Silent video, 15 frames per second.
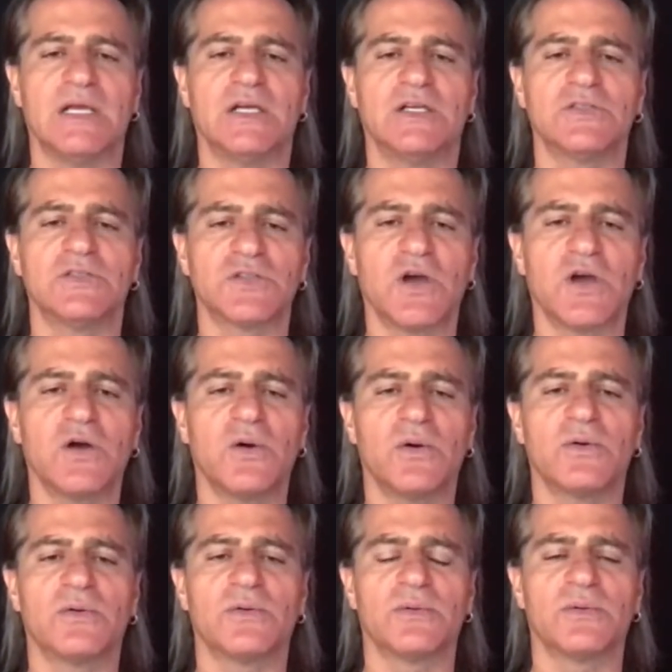so
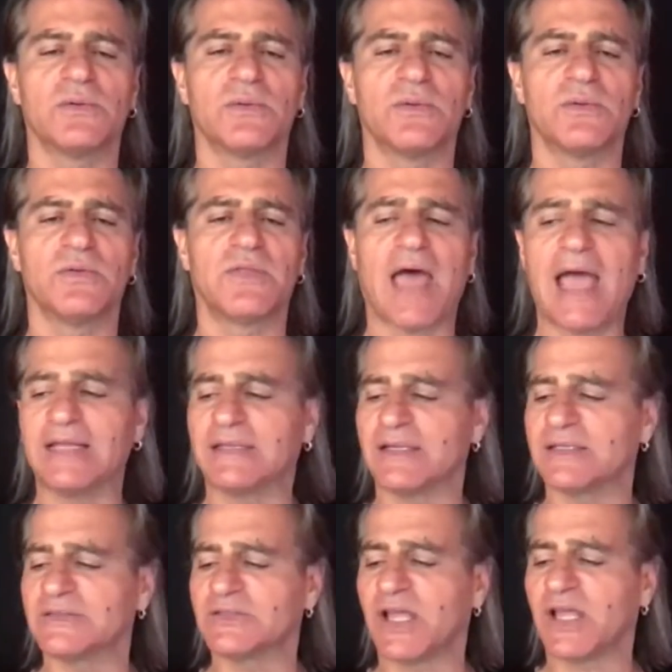that
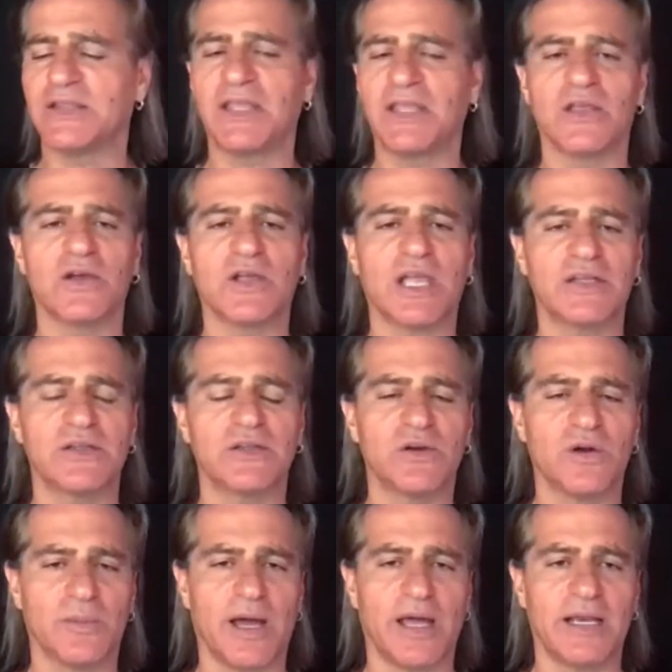there's nothing you can do
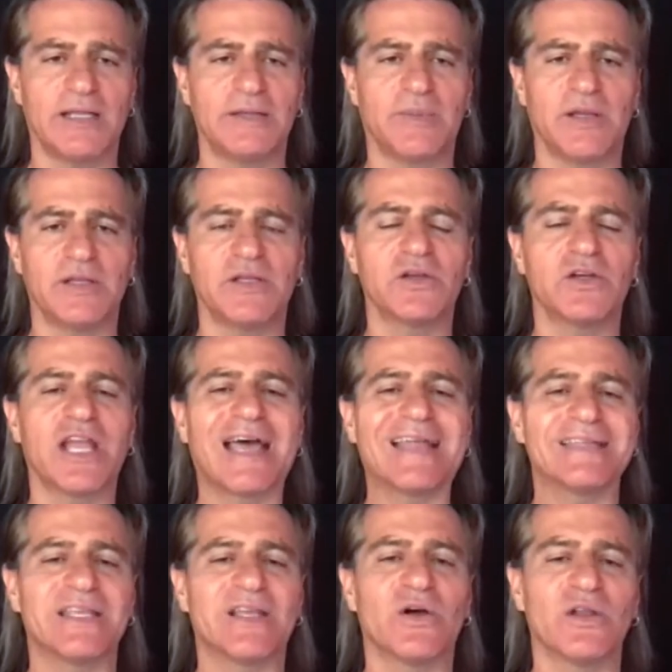about it, but you're
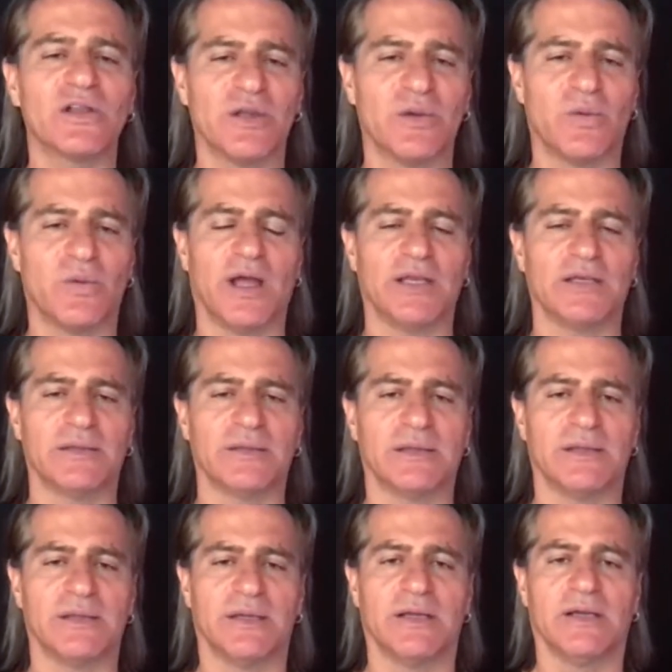not the only one.
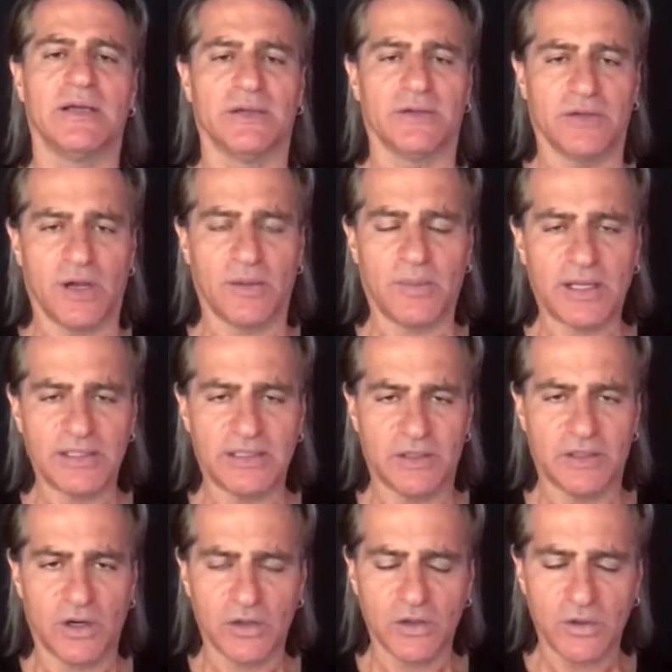Mm-hmm. Now, but
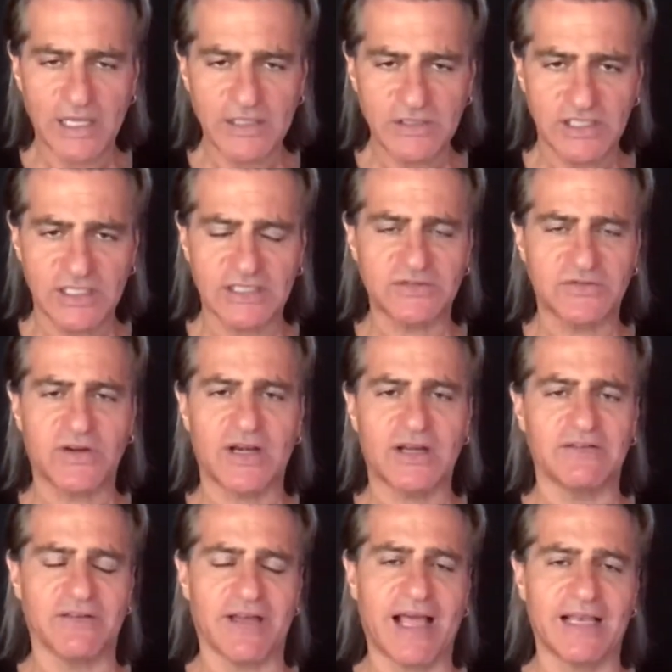your question is
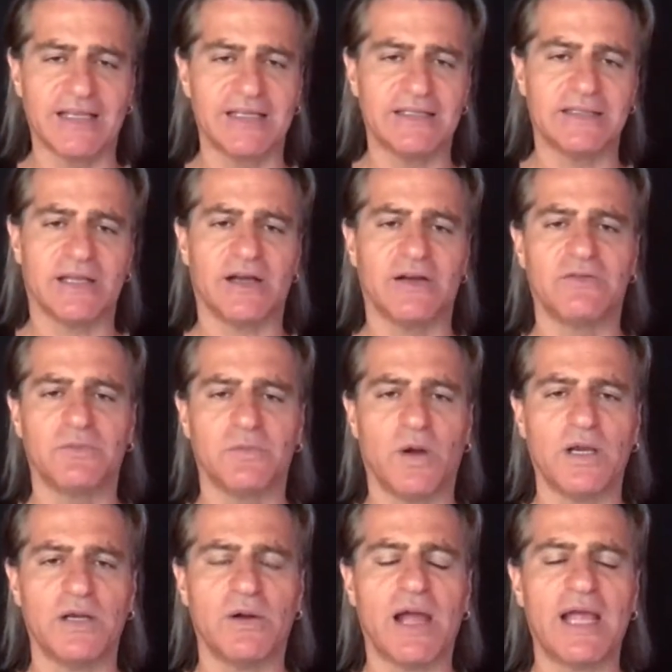very valid of
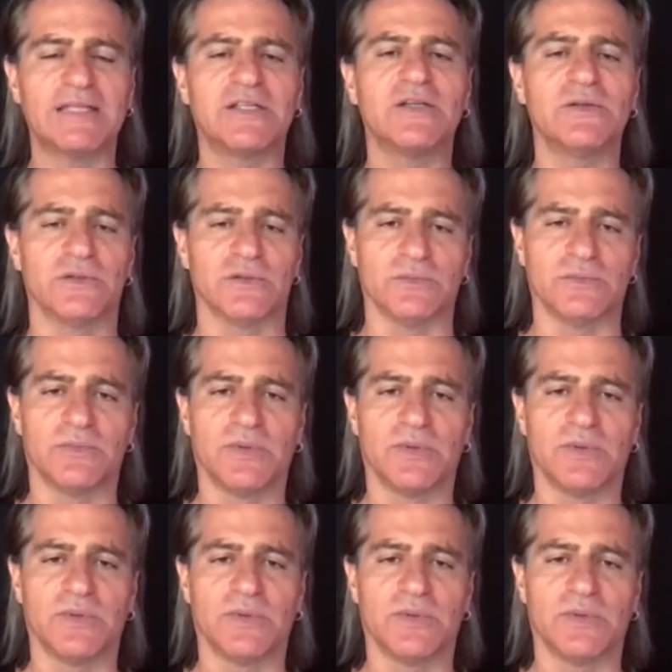what do I do?